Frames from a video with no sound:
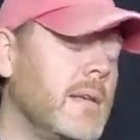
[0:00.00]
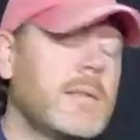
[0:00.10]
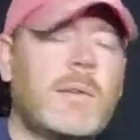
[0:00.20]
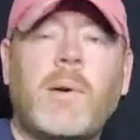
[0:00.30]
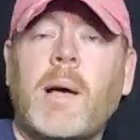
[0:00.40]

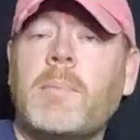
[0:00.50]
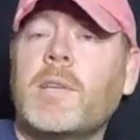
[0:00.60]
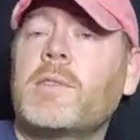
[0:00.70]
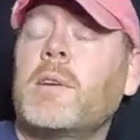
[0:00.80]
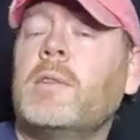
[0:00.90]
So I'm
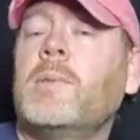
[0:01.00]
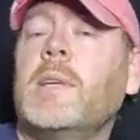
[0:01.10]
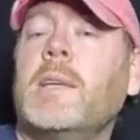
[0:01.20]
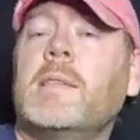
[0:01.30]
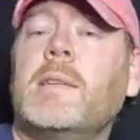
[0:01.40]
going to show you
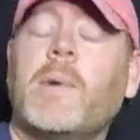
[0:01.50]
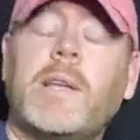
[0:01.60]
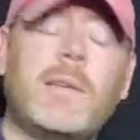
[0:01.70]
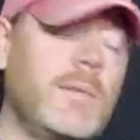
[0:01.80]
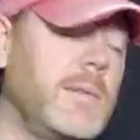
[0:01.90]
an easy
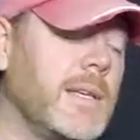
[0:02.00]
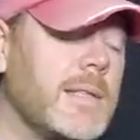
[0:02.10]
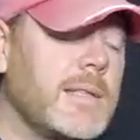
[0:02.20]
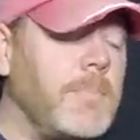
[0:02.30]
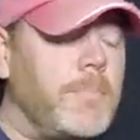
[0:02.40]
way to do
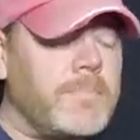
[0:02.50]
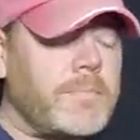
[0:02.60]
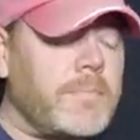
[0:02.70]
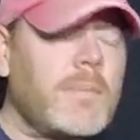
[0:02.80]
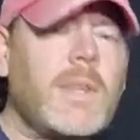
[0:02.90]
this.
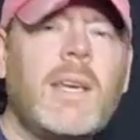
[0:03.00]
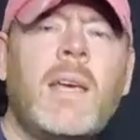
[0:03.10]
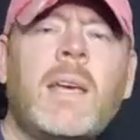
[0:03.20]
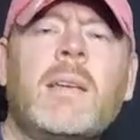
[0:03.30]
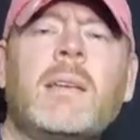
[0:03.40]

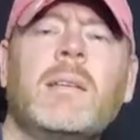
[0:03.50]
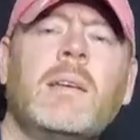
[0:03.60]
And